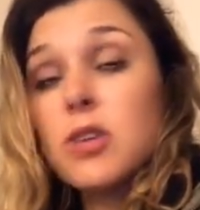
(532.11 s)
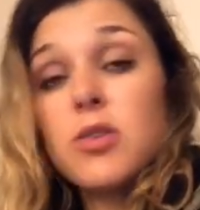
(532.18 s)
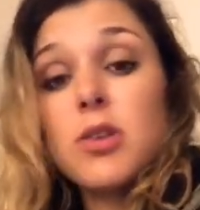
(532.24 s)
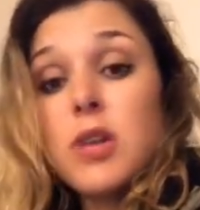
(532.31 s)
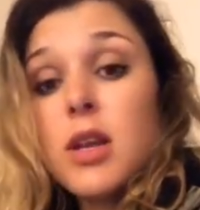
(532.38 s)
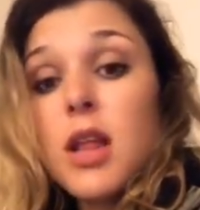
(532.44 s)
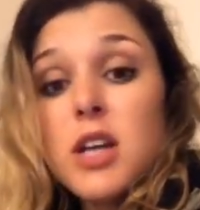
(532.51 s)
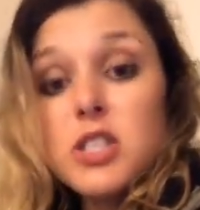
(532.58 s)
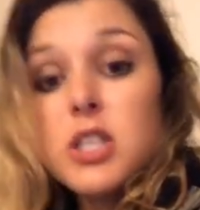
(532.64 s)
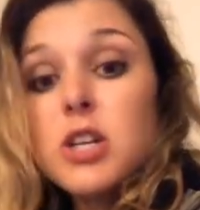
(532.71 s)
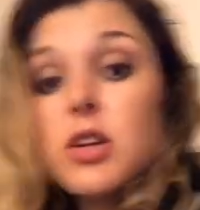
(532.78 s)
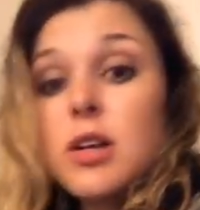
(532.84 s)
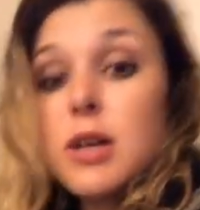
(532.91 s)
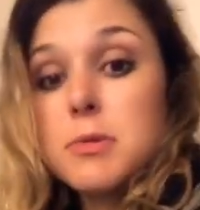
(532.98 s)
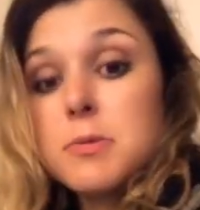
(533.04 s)
Chronological
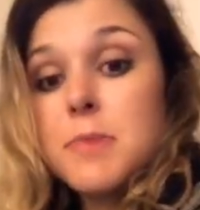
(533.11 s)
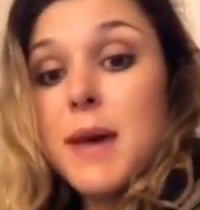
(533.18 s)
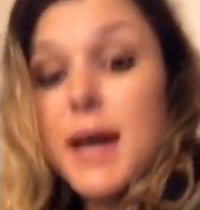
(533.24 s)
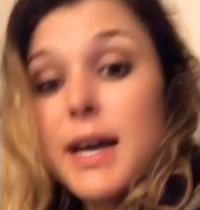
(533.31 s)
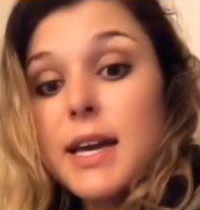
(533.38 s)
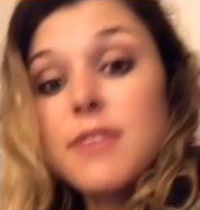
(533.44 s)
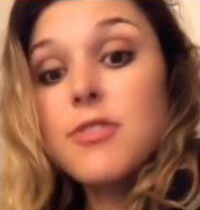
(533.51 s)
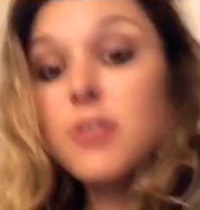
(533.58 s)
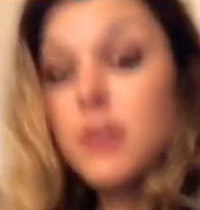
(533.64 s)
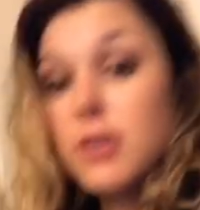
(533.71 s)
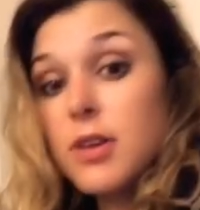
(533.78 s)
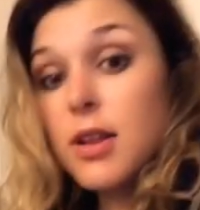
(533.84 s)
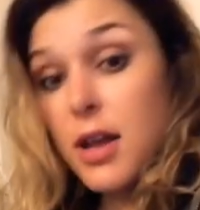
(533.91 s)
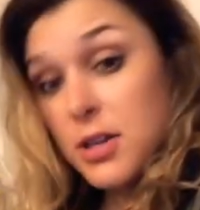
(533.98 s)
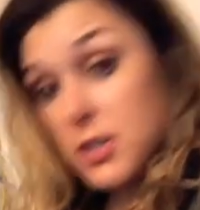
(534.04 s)
comes back. If
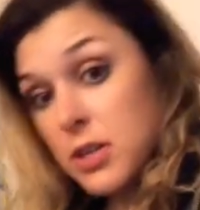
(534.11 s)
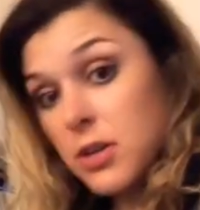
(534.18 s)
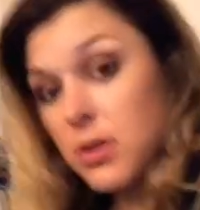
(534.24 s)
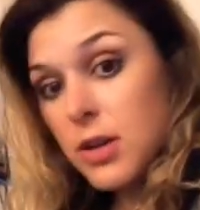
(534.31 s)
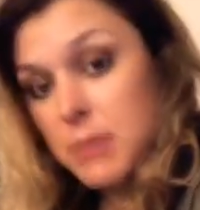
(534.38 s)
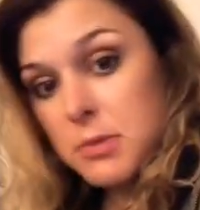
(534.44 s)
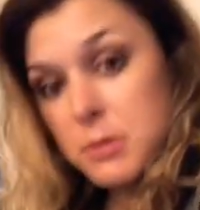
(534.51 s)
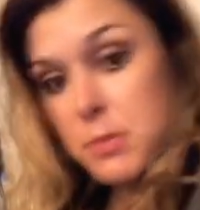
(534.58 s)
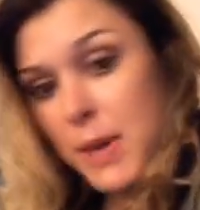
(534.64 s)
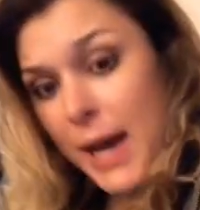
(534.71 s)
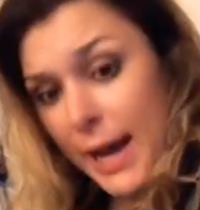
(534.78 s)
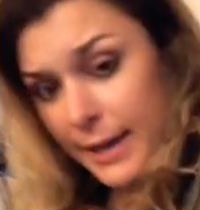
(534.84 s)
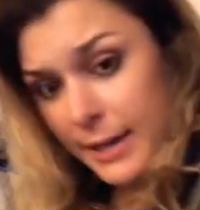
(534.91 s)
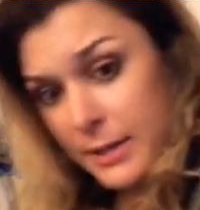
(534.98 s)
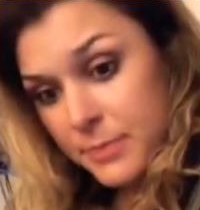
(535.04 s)
Chronological comes
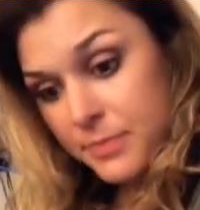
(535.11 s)
back,